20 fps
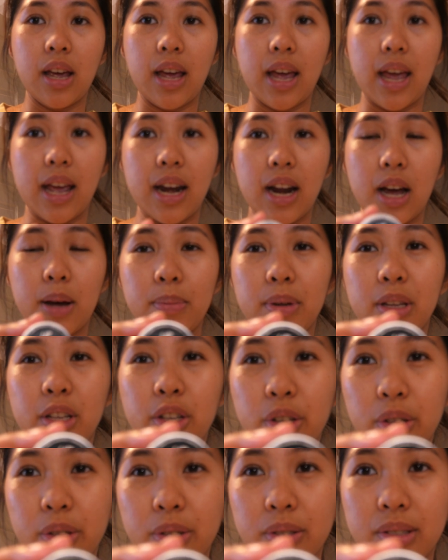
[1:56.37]
And I'll be
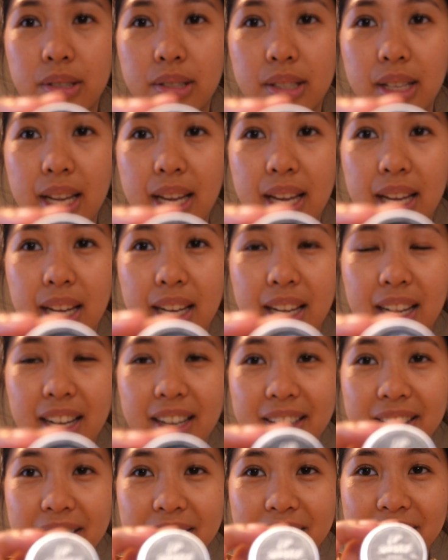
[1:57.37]

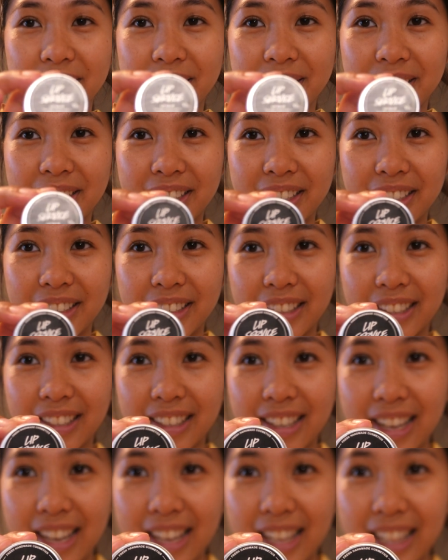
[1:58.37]
using
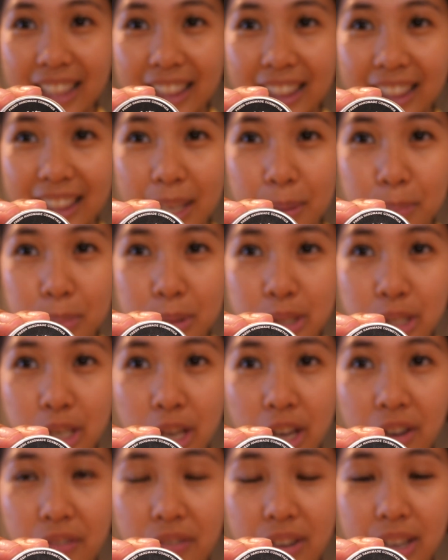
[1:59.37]
Lip
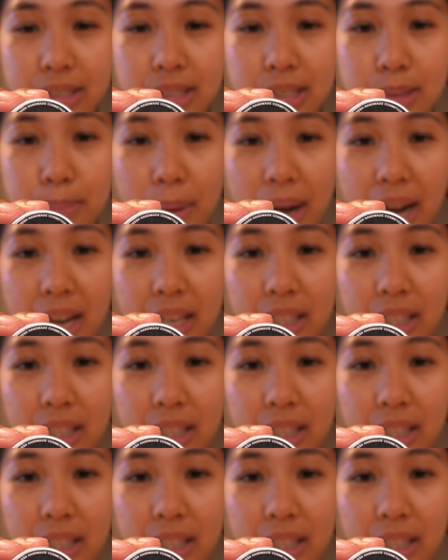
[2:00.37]
Service by